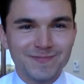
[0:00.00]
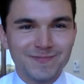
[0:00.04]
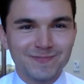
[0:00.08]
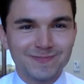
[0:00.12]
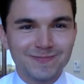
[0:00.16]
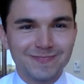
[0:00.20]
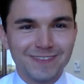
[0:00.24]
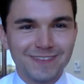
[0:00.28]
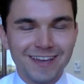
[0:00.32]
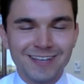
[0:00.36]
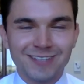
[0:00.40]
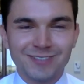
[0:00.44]

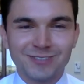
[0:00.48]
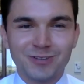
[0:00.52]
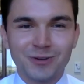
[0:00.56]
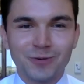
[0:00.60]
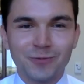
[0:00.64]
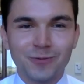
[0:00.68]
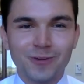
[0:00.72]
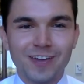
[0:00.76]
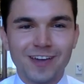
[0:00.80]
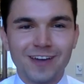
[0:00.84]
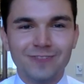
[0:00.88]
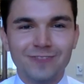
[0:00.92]
Yeah, so
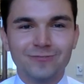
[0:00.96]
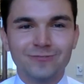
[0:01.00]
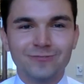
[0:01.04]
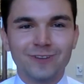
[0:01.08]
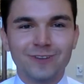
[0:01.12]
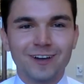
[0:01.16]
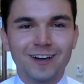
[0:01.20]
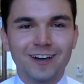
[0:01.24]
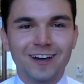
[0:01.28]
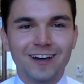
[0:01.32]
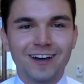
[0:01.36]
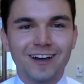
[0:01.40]
we have
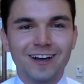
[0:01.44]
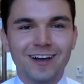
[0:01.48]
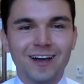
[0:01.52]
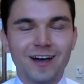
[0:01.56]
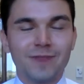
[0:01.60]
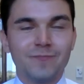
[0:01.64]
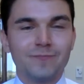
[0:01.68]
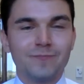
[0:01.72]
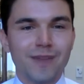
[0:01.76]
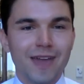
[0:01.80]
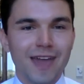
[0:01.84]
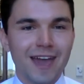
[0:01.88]
a
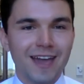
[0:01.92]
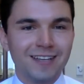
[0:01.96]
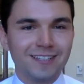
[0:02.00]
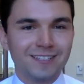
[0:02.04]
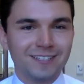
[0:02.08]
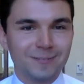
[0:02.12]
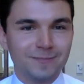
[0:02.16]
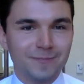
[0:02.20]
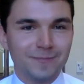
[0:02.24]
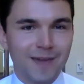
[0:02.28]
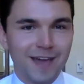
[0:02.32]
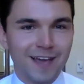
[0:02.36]
max
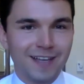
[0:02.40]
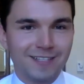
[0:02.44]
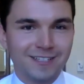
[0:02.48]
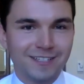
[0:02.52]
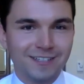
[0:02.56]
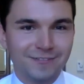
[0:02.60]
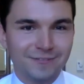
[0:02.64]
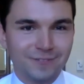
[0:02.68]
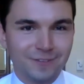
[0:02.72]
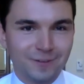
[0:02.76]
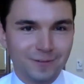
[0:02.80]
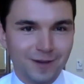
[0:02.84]

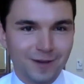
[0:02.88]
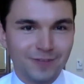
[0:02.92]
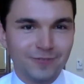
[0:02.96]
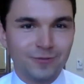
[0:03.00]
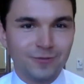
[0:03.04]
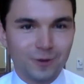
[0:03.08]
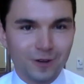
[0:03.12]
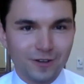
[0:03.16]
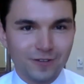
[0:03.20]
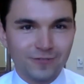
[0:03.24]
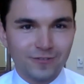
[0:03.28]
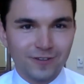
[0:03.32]
capacity for about
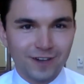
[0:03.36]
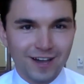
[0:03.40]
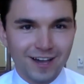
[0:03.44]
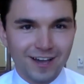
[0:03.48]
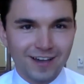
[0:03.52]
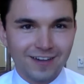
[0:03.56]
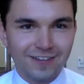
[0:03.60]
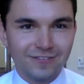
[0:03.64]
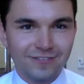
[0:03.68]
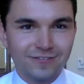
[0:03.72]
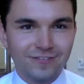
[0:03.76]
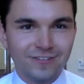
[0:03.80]

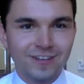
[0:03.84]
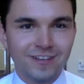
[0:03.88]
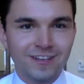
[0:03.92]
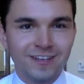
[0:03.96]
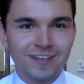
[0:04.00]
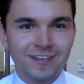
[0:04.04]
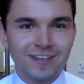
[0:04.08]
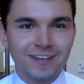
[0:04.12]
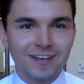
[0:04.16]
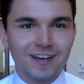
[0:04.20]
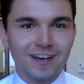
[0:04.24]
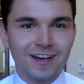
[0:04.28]
45
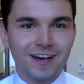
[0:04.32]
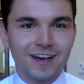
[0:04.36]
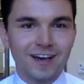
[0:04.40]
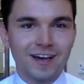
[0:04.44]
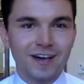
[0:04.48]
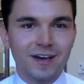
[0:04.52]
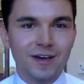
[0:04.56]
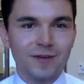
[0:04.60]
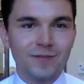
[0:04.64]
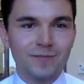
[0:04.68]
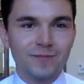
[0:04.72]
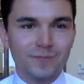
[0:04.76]

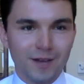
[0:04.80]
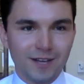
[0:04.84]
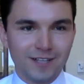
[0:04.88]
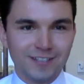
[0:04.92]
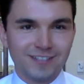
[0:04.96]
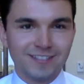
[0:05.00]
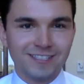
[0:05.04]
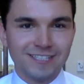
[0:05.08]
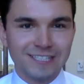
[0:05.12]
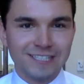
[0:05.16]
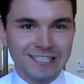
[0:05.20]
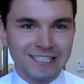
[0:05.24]

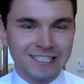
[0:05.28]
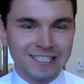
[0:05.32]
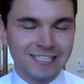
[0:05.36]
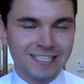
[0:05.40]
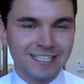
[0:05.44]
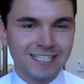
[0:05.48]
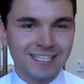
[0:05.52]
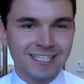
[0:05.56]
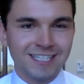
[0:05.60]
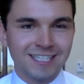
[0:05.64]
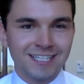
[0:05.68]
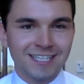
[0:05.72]
buses.
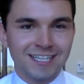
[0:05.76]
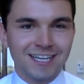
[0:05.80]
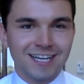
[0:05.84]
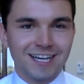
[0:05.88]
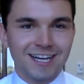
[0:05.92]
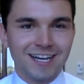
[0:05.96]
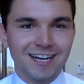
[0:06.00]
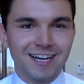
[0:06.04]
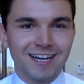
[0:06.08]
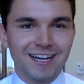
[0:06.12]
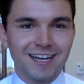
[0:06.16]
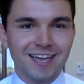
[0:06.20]

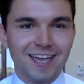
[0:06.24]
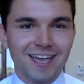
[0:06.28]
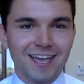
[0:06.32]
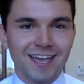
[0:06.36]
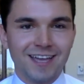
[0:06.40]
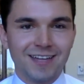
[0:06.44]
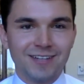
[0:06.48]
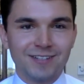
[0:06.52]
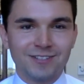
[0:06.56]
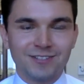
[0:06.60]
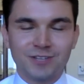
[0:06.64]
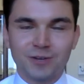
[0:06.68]

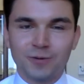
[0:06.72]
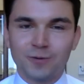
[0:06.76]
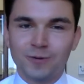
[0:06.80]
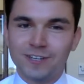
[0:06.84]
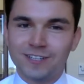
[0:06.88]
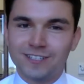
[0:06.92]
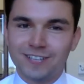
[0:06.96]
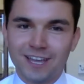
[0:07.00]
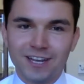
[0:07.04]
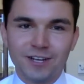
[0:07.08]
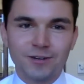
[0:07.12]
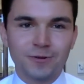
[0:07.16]
And so we
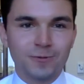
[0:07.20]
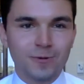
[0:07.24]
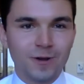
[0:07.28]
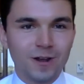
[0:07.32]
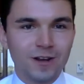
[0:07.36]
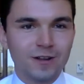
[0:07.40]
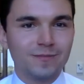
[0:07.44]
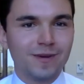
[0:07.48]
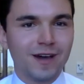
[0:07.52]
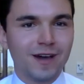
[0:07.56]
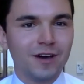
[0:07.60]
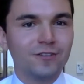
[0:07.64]
tend to run
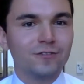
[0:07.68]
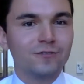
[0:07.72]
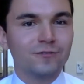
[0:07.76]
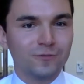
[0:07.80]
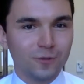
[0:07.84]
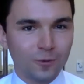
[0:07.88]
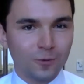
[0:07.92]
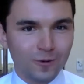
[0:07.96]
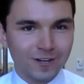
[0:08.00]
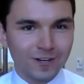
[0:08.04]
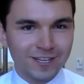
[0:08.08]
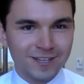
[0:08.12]
about
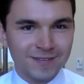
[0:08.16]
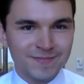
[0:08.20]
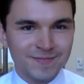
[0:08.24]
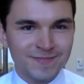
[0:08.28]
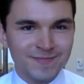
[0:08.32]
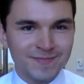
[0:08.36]
40.